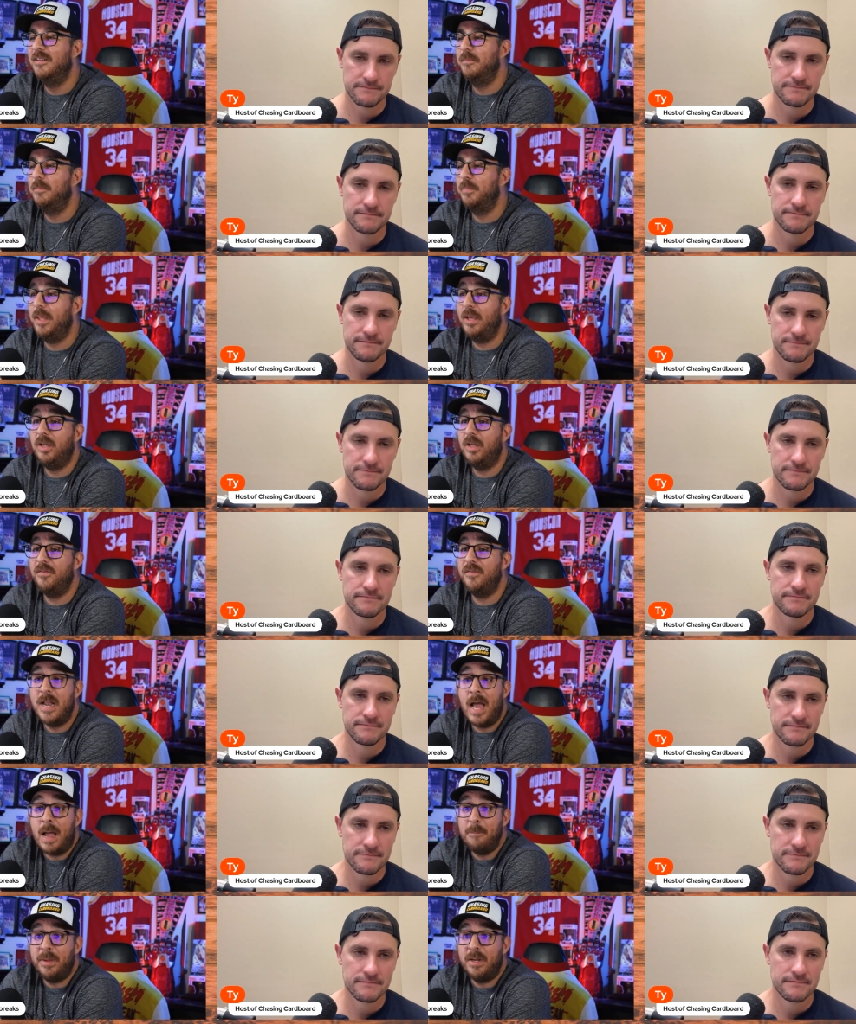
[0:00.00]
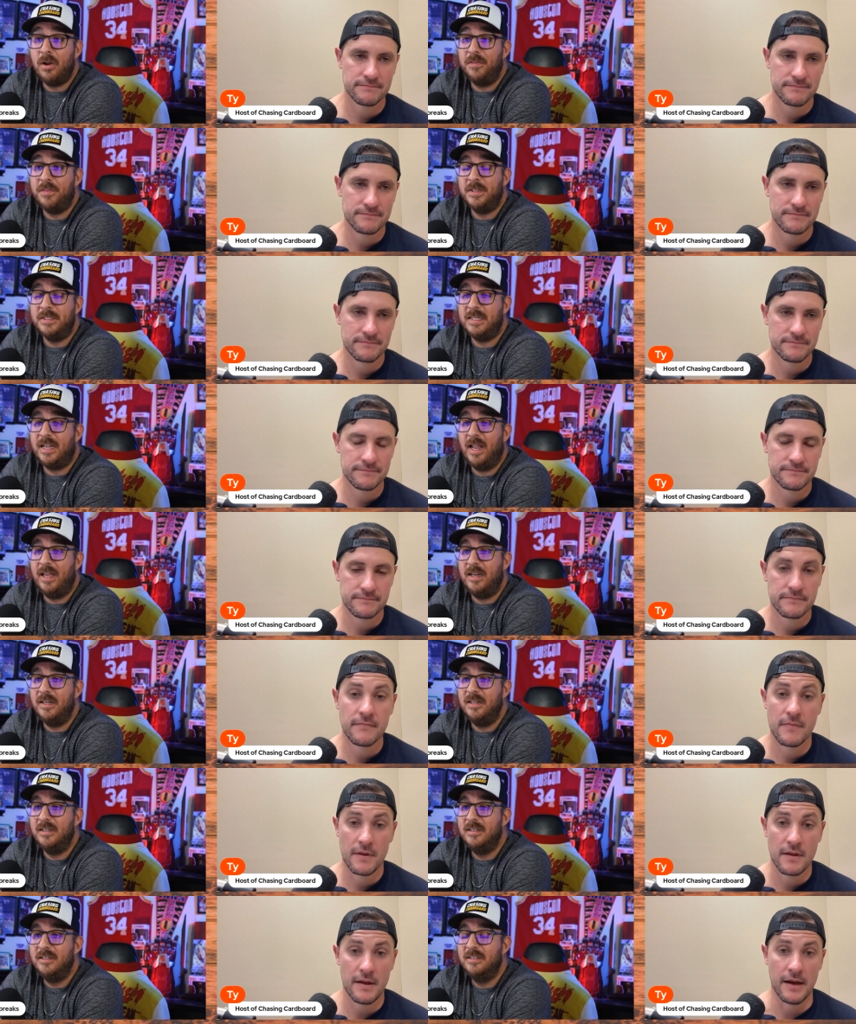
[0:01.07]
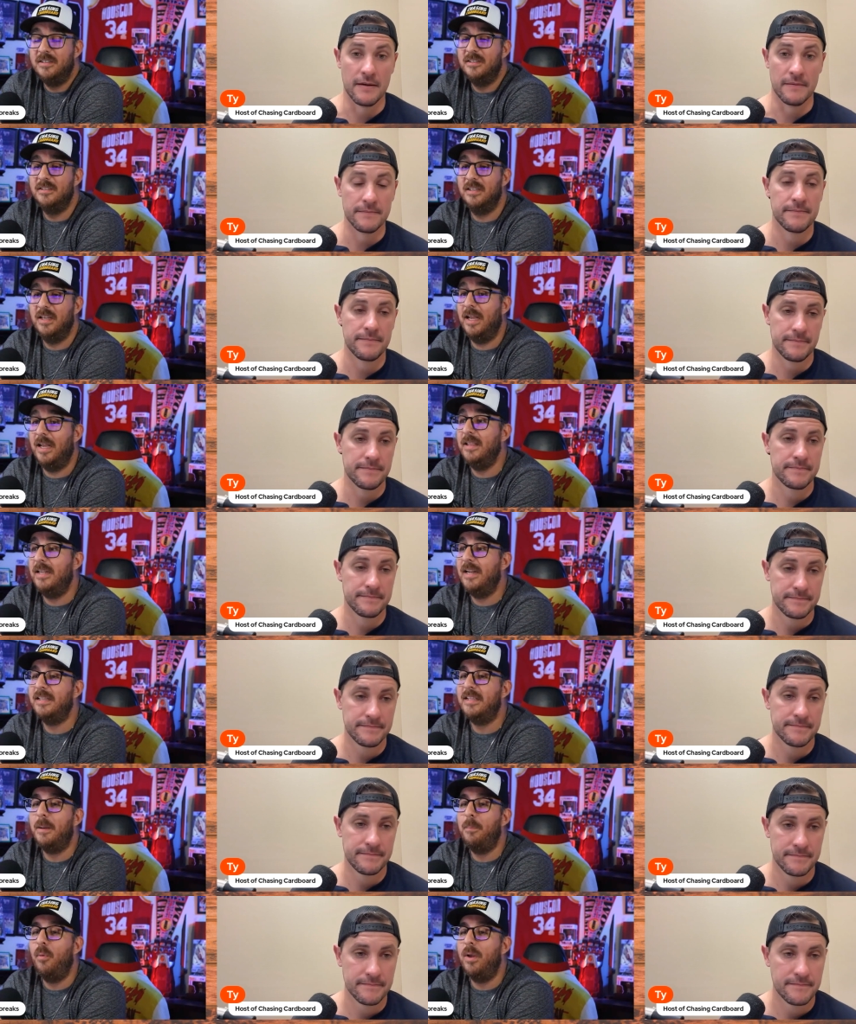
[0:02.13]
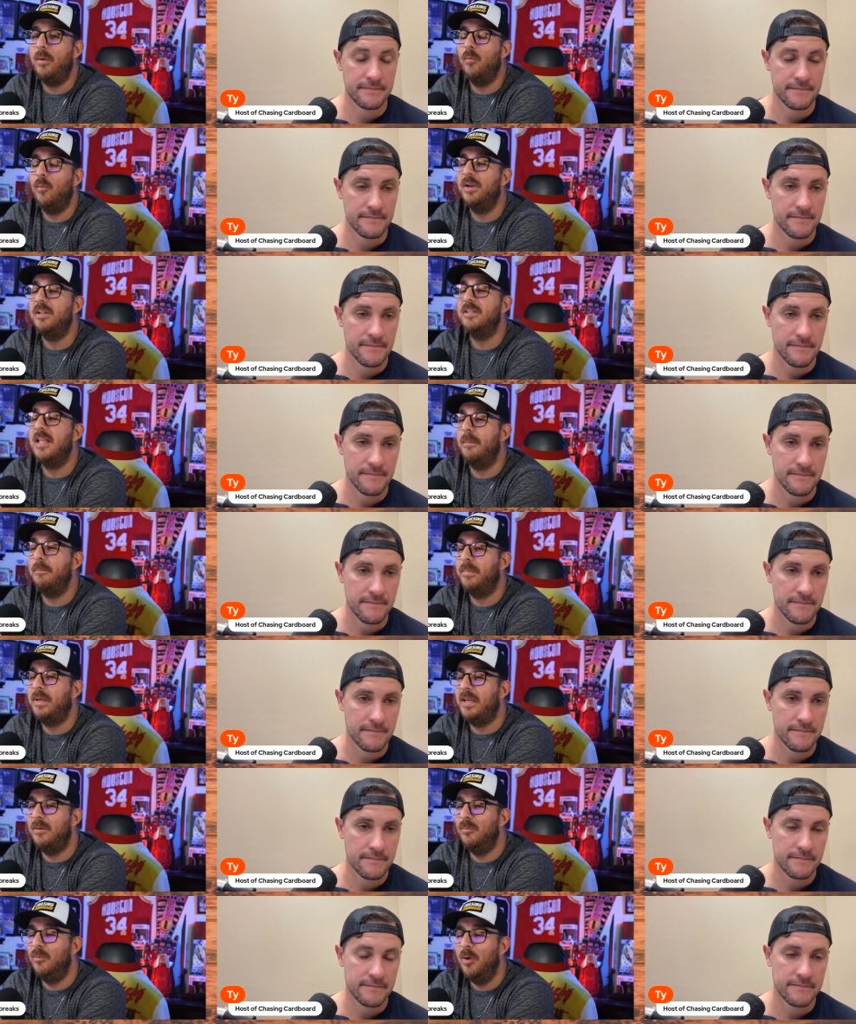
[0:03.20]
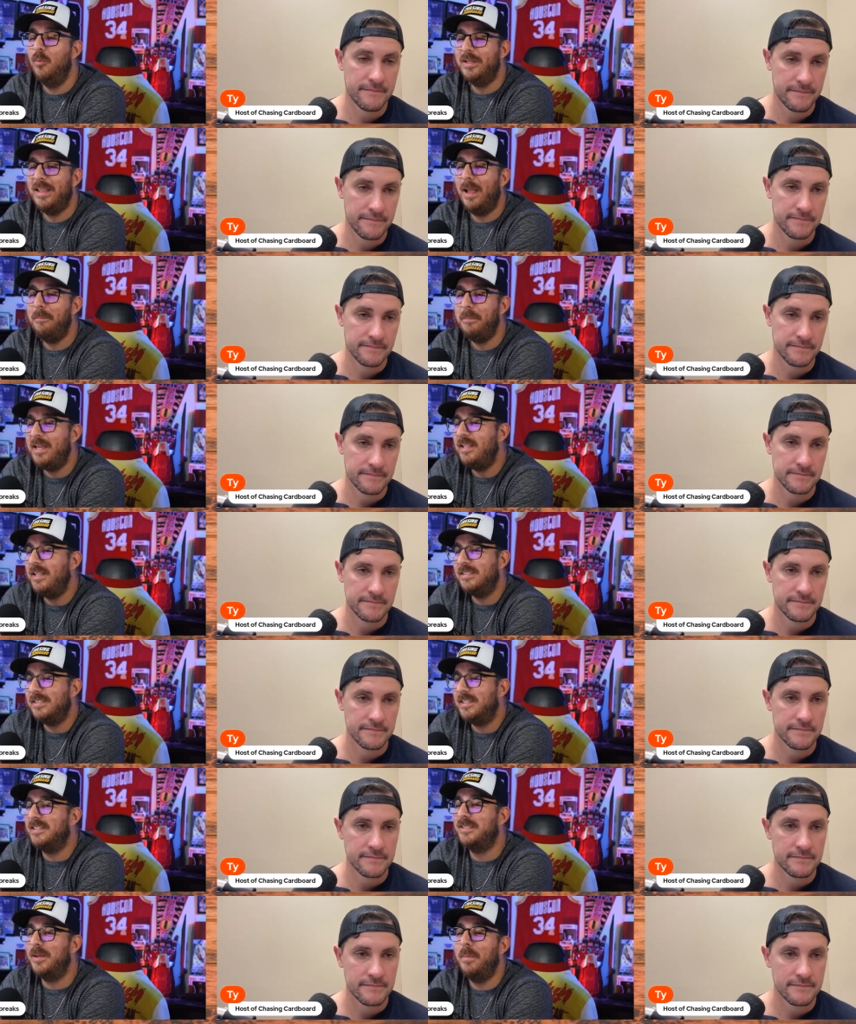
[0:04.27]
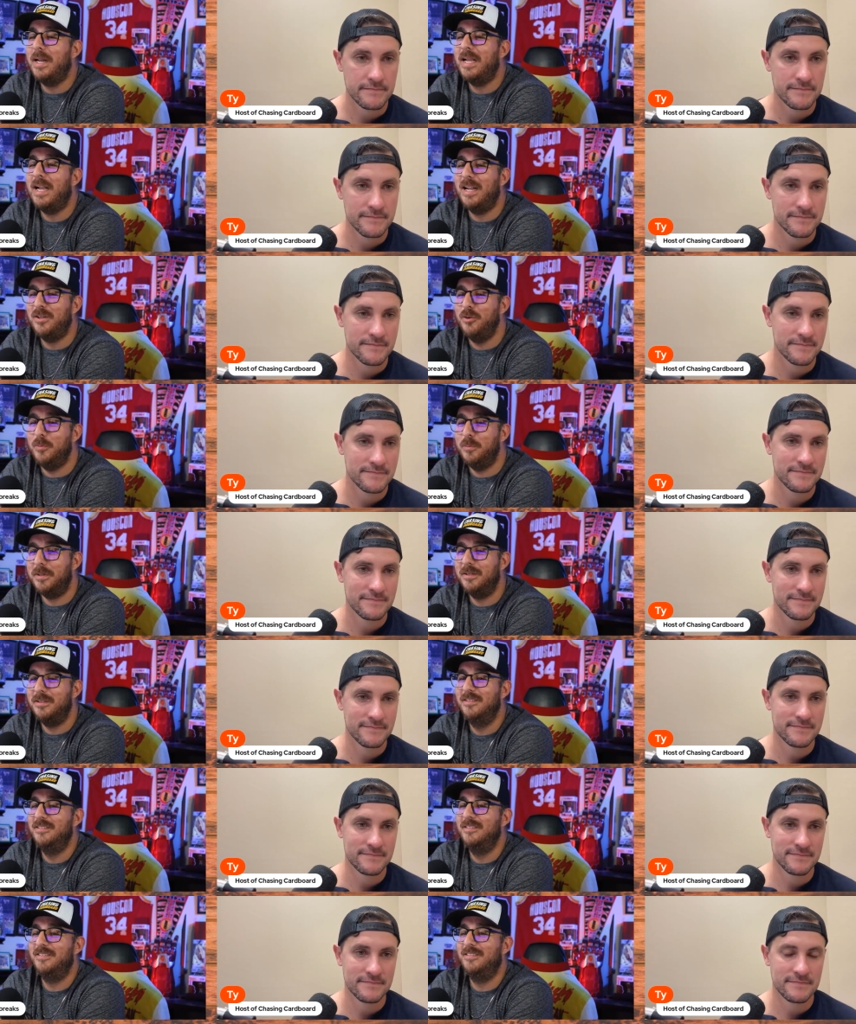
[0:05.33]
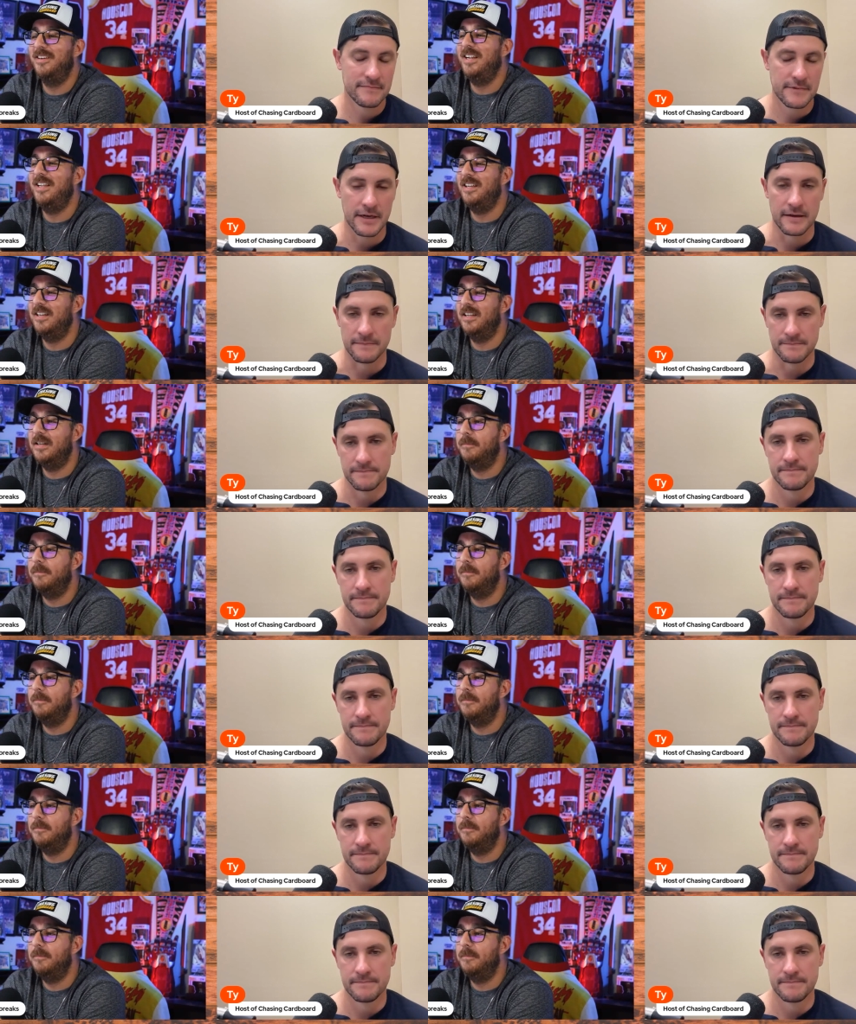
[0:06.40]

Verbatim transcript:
Speaker 1: They could have not been authenticated. Yeah. And then at that point, what does that mean? Well, what that means is that somebody got duped, right? Yeah.